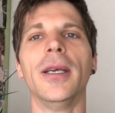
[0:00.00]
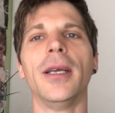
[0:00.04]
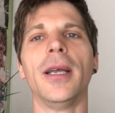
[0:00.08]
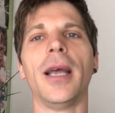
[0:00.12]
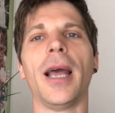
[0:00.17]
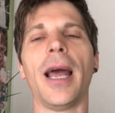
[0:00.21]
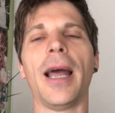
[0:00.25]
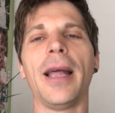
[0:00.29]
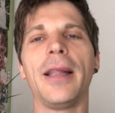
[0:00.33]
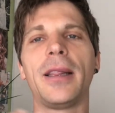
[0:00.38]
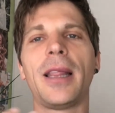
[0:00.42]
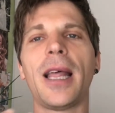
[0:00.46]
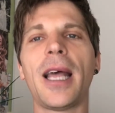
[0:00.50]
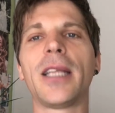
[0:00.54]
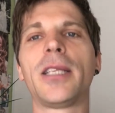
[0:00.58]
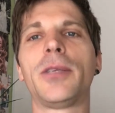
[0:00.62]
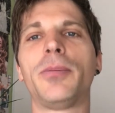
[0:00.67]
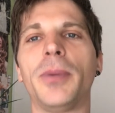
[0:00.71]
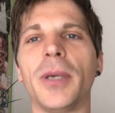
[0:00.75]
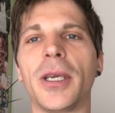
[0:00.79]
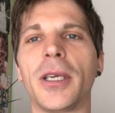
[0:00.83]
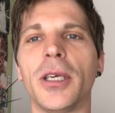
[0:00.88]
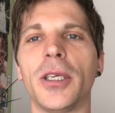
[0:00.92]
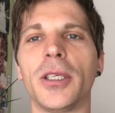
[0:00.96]
And that's
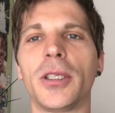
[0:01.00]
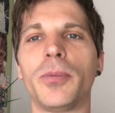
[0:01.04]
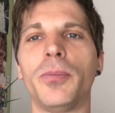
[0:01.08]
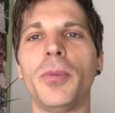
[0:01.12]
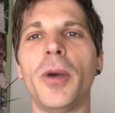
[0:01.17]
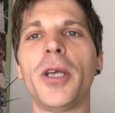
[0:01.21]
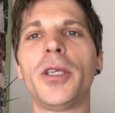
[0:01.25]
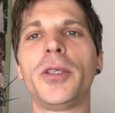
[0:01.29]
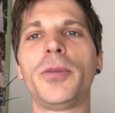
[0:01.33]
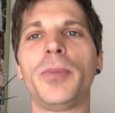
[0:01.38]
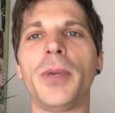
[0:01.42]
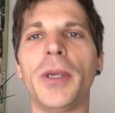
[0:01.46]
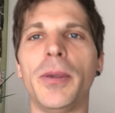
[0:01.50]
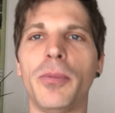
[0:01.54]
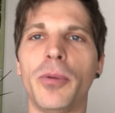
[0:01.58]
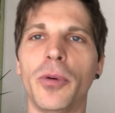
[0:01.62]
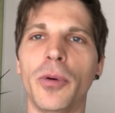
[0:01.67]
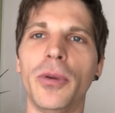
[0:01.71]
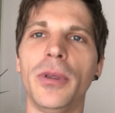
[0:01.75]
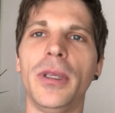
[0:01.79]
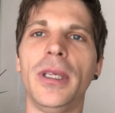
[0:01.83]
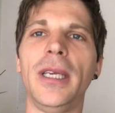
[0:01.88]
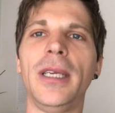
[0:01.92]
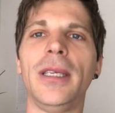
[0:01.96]
because most
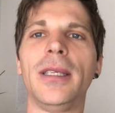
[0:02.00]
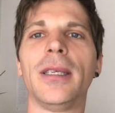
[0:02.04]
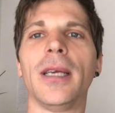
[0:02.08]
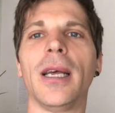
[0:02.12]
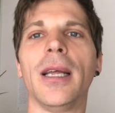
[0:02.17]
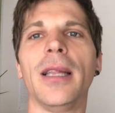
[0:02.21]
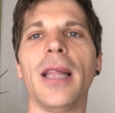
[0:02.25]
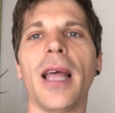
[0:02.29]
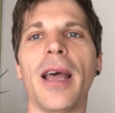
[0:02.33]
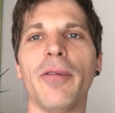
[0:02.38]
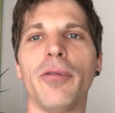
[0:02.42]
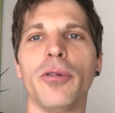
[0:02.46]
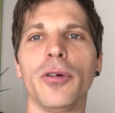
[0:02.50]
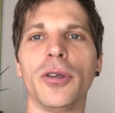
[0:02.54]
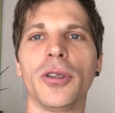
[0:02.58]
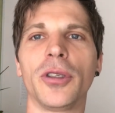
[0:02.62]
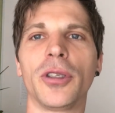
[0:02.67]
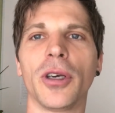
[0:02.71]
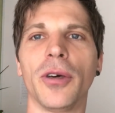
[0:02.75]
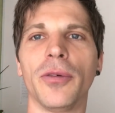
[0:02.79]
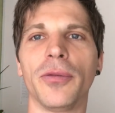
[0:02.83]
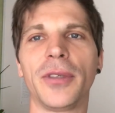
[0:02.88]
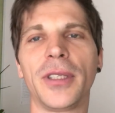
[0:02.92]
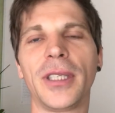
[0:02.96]
people need an average
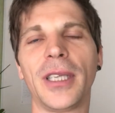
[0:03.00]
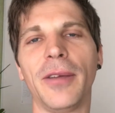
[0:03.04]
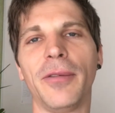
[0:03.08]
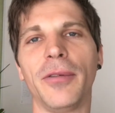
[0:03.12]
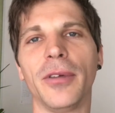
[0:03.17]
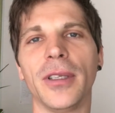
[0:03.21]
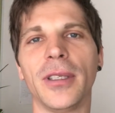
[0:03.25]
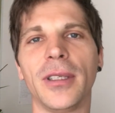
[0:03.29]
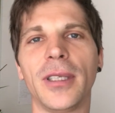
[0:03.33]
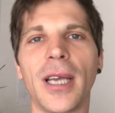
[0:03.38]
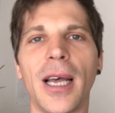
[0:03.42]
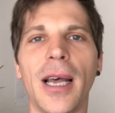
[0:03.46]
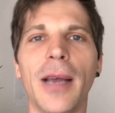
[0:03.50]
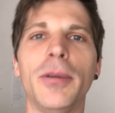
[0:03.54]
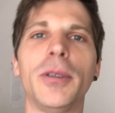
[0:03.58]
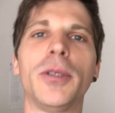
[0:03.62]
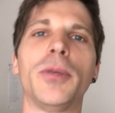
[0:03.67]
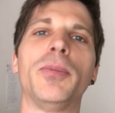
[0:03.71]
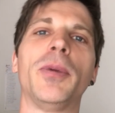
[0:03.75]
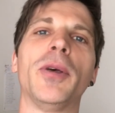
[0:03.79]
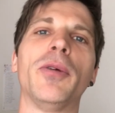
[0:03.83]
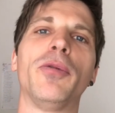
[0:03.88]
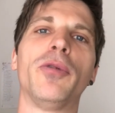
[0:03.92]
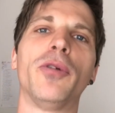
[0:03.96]
of 7 times
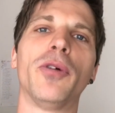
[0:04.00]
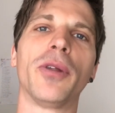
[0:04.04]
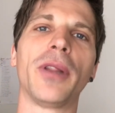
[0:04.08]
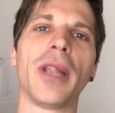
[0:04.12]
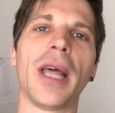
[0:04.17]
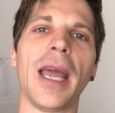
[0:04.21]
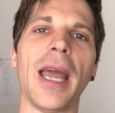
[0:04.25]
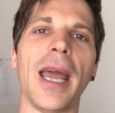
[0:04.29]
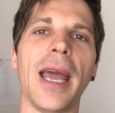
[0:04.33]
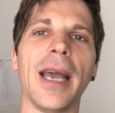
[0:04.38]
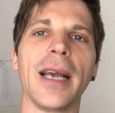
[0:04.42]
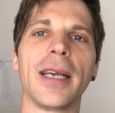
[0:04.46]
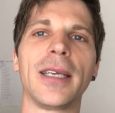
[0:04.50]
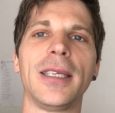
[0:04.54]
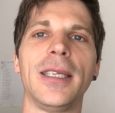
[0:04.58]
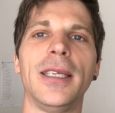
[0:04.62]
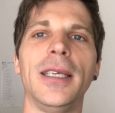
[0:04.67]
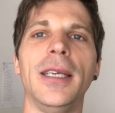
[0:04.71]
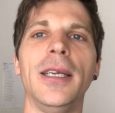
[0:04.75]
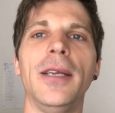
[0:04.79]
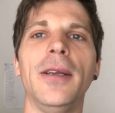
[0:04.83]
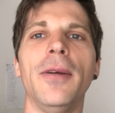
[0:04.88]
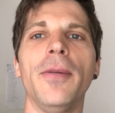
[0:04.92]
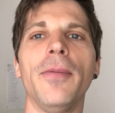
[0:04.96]
before they
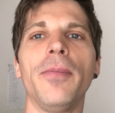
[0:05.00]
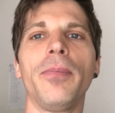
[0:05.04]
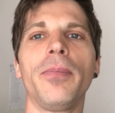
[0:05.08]
actually,